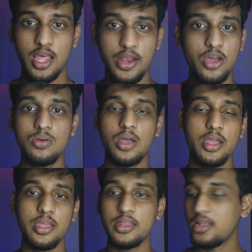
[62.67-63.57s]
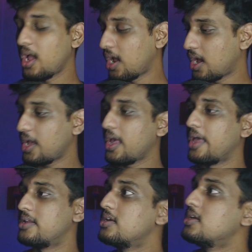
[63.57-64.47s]
No, I
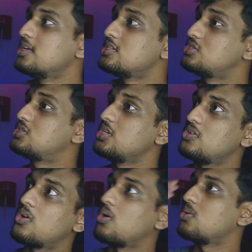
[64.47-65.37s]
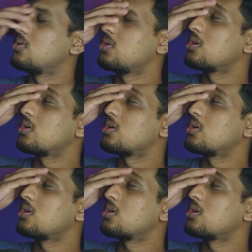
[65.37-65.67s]
had zero